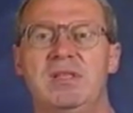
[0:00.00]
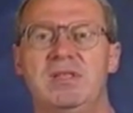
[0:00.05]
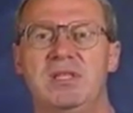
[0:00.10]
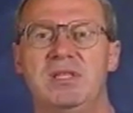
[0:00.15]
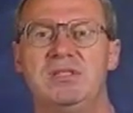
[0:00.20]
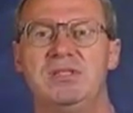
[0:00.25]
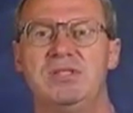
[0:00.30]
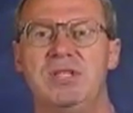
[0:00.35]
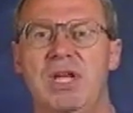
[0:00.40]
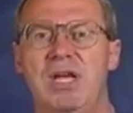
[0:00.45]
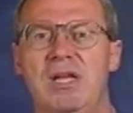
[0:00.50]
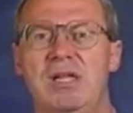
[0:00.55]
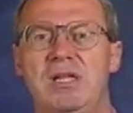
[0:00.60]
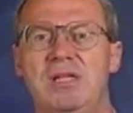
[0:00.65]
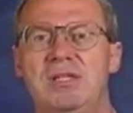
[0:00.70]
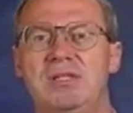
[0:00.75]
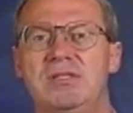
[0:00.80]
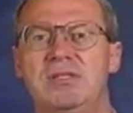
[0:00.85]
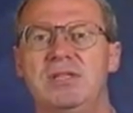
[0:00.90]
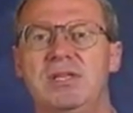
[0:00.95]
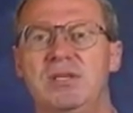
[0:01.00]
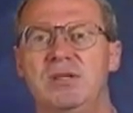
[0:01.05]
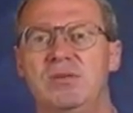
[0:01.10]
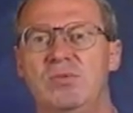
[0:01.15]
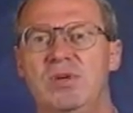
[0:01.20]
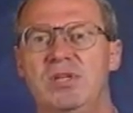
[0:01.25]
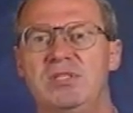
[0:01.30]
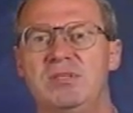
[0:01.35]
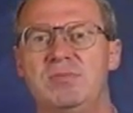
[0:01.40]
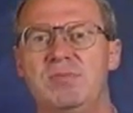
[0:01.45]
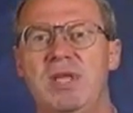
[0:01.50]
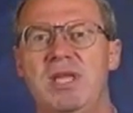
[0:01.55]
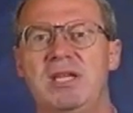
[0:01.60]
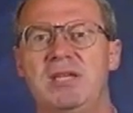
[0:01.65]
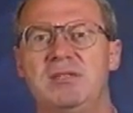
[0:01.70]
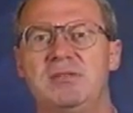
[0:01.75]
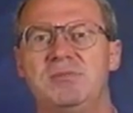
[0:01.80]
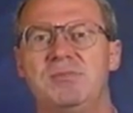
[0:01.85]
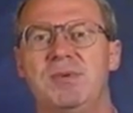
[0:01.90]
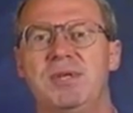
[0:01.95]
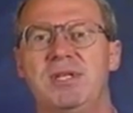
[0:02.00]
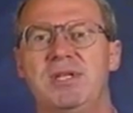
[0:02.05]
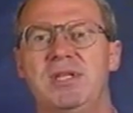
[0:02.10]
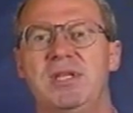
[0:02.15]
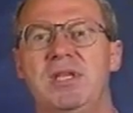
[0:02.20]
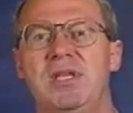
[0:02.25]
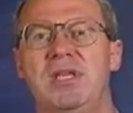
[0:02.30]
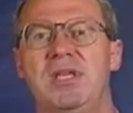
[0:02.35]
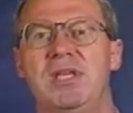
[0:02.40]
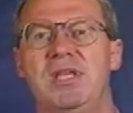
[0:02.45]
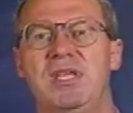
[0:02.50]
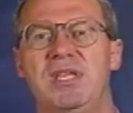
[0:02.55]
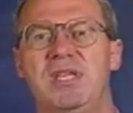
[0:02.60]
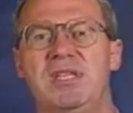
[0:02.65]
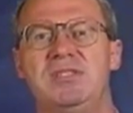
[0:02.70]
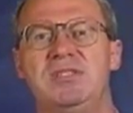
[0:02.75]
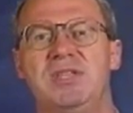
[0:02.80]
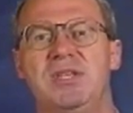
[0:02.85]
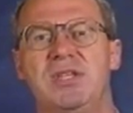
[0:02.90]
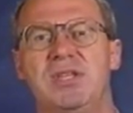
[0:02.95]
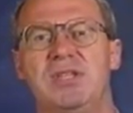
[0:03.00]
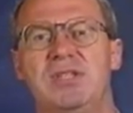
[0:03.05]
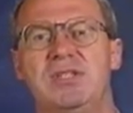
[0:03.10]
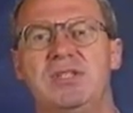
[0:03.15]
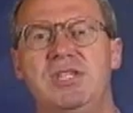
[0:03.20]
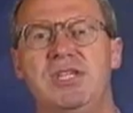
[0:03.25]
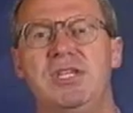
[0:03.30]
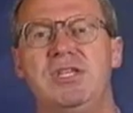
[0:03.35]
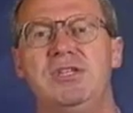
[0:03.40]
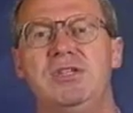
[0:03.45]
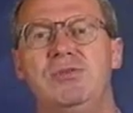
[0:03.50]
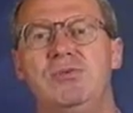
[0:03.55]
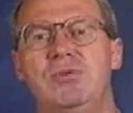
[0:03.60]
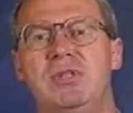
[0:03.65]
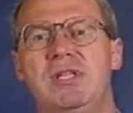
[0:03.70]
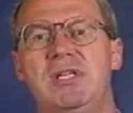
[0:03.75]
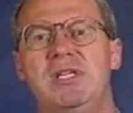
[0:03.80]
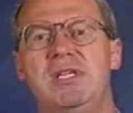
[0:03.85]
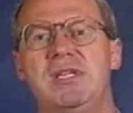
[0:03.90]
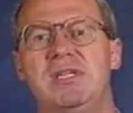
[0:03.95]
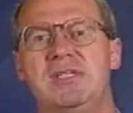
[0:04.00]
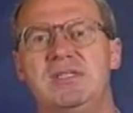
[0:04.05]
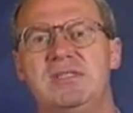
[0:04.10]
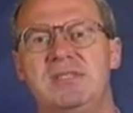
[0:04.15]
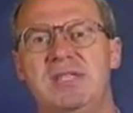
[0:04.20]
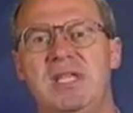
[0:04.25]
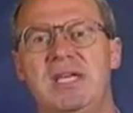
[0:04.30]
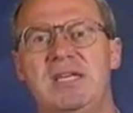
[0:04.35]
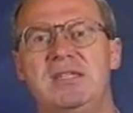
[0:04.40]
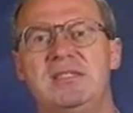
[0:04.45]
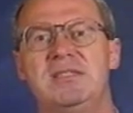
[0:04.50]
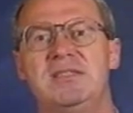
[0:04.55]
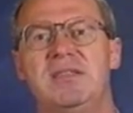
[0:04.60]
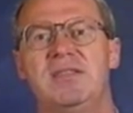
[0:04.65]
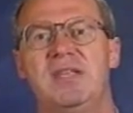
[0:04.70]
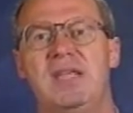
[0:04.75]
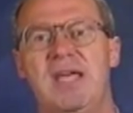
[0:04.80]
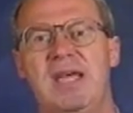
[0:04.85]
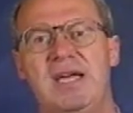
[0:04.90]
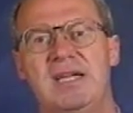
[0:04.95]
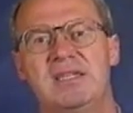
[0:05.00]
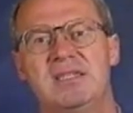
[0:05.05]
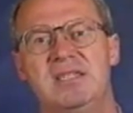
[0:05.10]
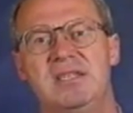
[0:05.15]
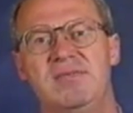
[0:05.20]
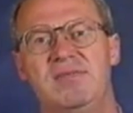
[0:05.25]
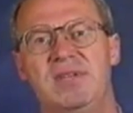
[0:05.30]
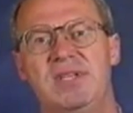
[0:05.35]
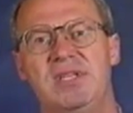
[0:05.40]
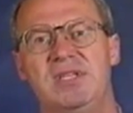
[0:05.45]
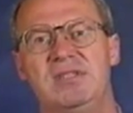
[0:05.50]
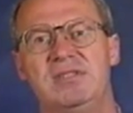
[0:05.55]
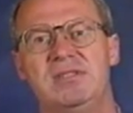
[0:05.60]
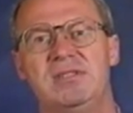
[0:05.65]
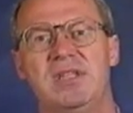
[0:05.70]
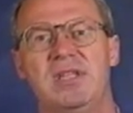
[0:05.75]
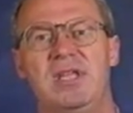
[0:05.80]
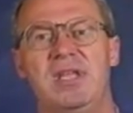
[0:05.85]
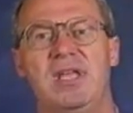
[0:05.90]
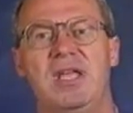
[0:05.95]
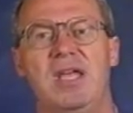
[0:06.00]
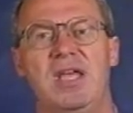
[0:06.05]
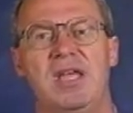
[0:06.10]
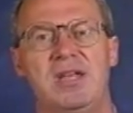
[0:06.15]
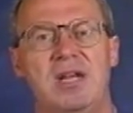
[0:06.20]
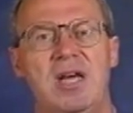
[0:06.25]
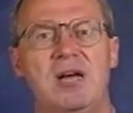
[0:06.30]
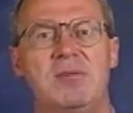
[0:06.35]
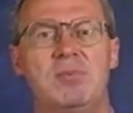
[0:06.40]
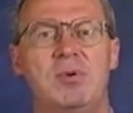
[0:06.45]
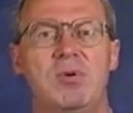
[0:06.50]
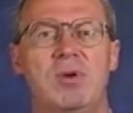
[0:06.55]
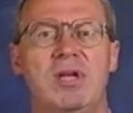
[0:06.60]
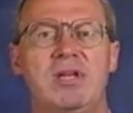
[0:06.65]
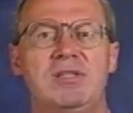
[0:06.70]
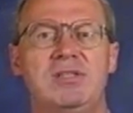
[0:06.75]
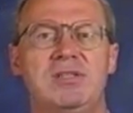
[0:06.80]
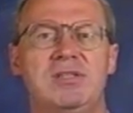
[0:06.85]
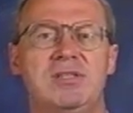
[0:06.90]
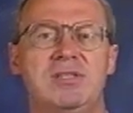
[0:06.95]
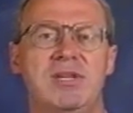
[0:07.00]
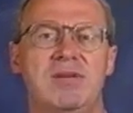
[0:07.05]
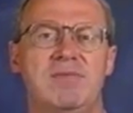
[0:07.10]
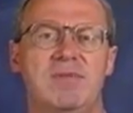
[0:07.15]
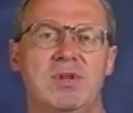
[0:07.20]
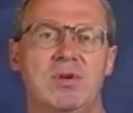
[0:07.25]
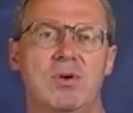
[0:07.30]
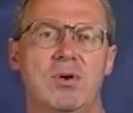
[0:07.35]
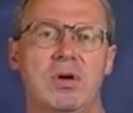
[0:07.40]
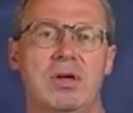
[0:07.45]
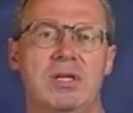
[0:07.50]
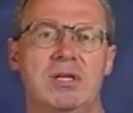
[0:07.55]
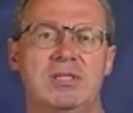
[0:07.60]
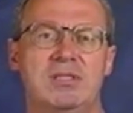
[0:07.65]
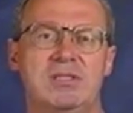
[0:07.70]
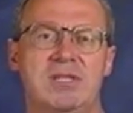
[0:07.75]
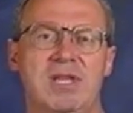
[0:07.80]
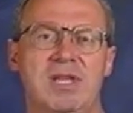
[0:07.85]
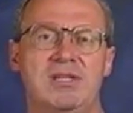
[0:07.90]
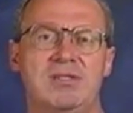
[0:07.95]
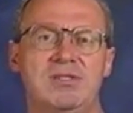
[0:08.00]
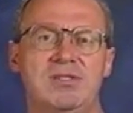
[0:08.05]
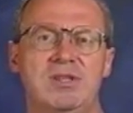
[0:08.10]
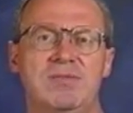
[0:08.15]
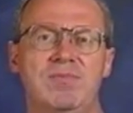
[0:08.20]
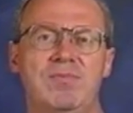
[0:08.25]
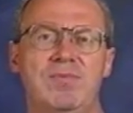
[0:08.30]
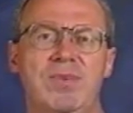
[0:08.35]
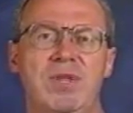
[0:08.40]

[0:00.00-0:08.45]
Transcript: The challenge in risk management is to continually assess the activities and operations of the organization